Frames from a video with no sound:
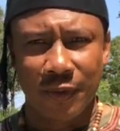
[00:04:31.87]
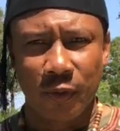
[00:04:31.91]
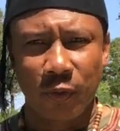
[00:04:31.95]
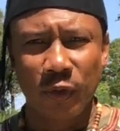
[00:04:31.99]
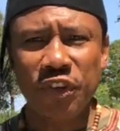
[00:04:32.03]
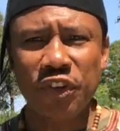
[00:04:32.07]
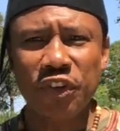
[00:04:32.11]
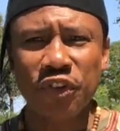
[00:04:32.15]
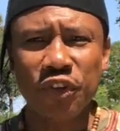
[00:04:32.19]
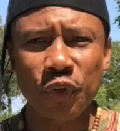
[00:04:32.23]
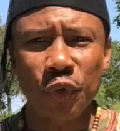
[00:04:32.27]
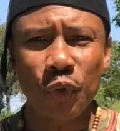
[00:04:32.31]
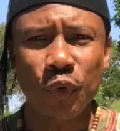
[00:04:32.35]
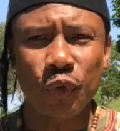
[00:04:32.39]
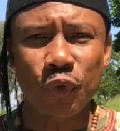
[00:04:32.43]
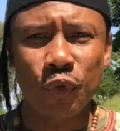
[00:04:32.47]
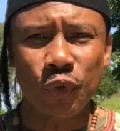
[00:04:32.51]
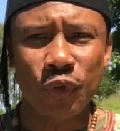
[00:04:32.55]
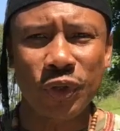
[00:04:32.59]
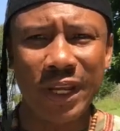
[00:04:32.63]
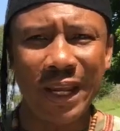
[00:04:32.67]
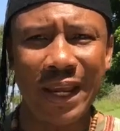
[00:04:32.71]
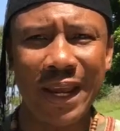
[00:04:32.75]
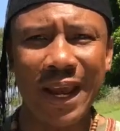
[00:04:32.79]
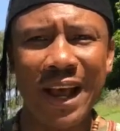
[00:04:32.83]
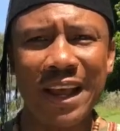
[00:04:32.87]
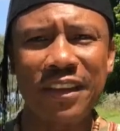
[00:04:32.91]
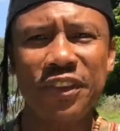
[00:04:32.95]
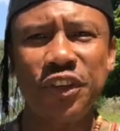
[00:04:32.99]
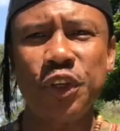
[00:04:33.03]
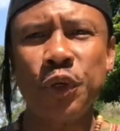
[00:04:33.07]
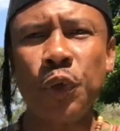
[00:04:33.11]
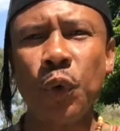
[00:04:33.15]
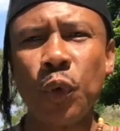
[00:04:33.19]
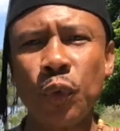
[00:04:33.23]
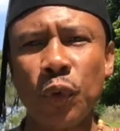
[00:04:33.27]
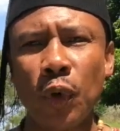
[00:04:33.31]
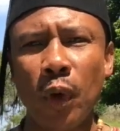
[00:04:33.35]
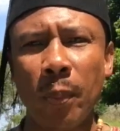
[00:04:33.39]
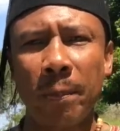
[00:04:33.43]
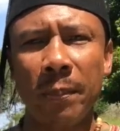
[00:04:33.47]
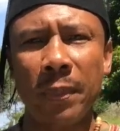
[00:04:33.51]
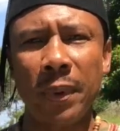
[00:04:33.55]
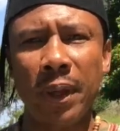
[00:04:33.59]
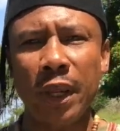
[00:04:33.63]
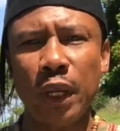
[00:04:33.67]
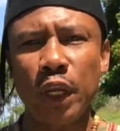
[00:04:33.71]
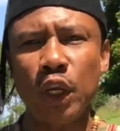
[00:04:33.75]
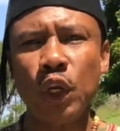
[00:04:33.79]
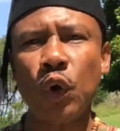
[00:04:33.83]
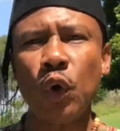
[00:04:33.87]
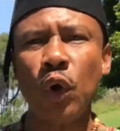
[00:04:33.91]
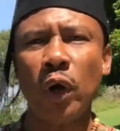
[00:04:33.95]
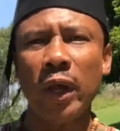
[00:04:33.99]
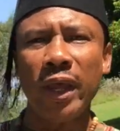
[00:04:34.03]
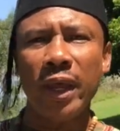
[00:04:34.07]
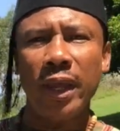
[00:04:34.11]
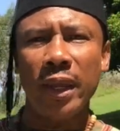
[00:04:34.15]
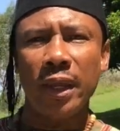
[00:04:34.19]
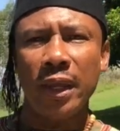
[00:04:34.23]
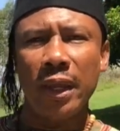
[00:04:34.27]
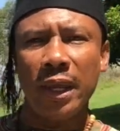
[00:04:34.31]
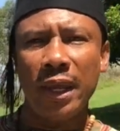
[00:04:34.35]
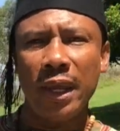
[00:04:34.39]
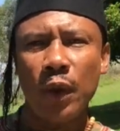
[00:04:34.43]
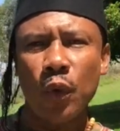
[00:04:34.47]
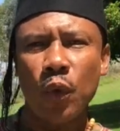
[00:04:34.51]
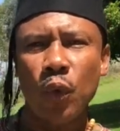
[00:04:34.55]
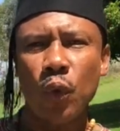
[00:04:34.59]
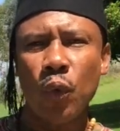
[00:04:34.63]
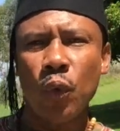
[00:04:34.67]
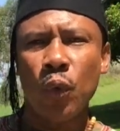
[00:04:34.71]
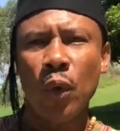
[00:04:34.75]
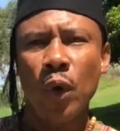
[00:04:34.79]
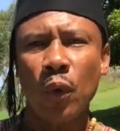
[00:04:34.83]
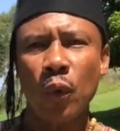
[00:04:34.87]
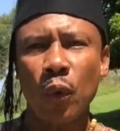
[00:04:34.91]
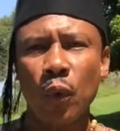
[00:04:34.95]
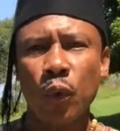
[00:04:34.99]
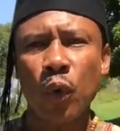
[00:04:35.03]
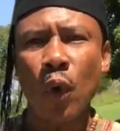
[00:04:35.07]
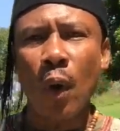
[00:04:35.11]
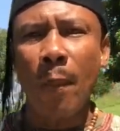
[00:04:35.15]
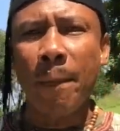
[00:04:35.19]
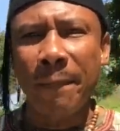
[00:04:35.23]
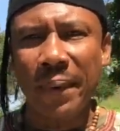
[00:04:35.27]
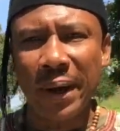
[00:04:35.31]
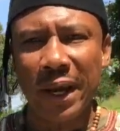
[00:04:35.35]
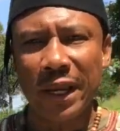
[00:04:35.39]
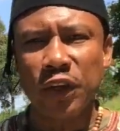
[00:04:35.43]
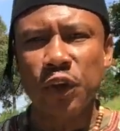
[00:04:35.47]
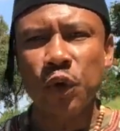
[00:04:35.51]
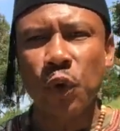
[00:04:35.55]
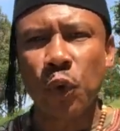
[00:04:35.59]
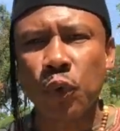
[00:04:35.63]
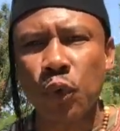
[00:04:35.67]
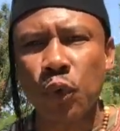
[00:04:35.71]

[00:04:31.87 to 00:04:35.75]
which is known today as Europe, Europa.